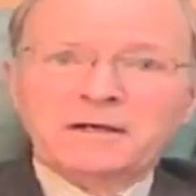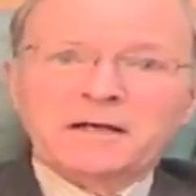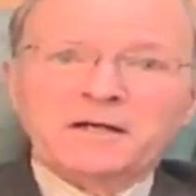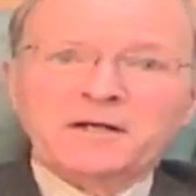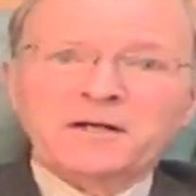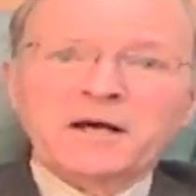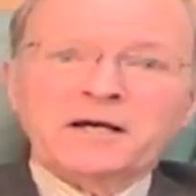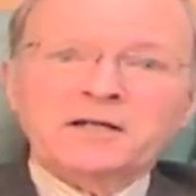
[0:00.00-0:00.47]

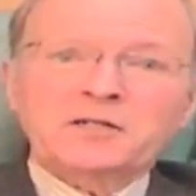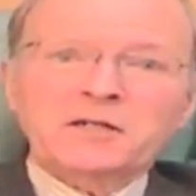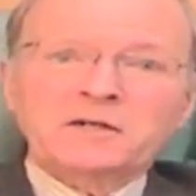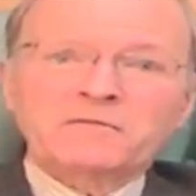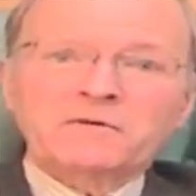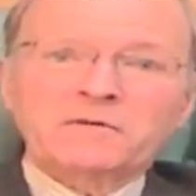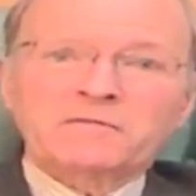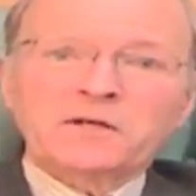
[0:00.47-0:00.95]
in
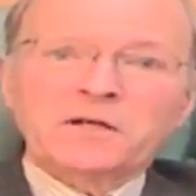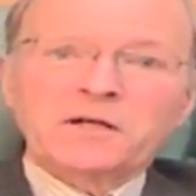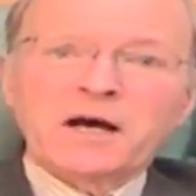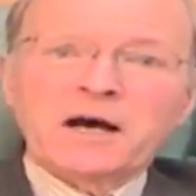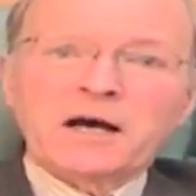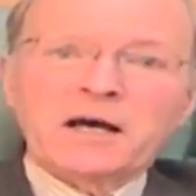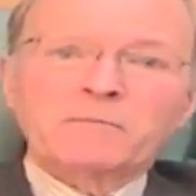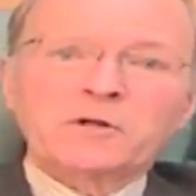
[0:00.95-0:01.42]

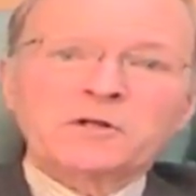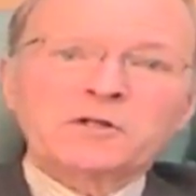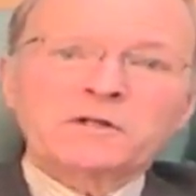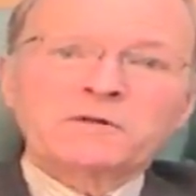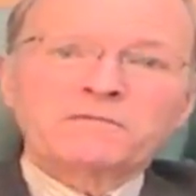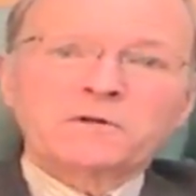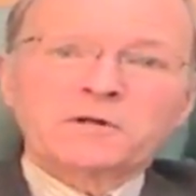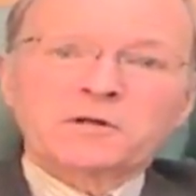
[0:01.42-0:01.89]
1959 when
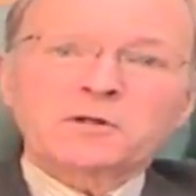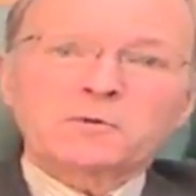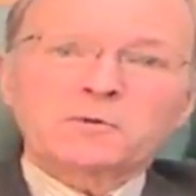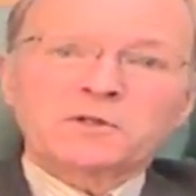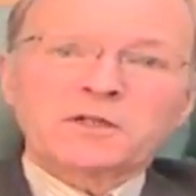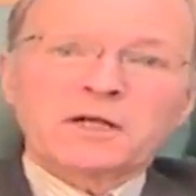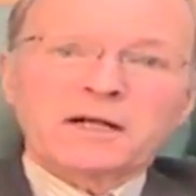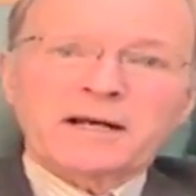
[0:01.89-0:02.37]
she
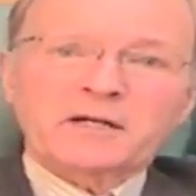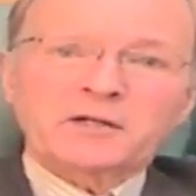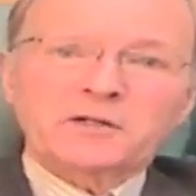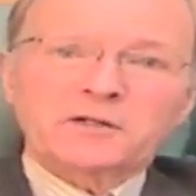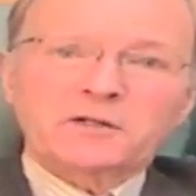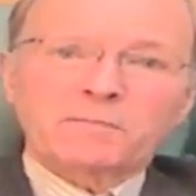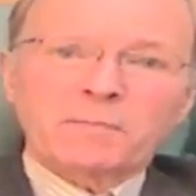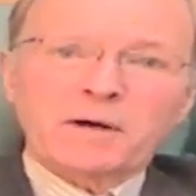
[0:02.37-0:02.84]
first was
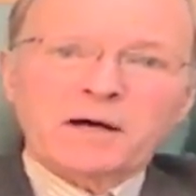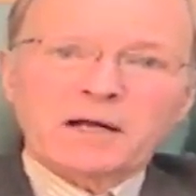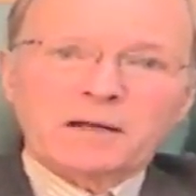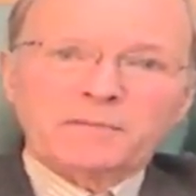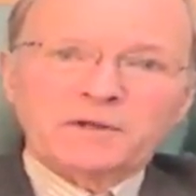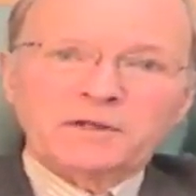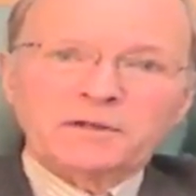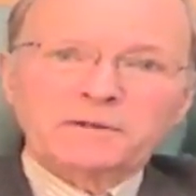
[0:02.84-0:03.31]
elected to
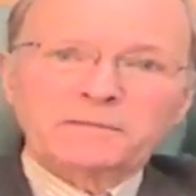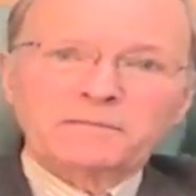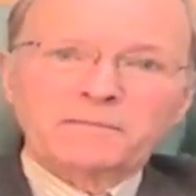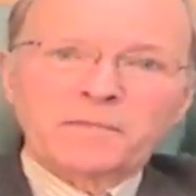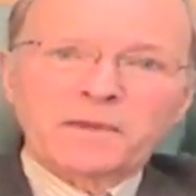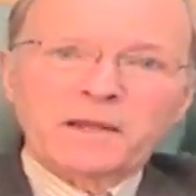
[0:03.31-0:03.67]
Parliament.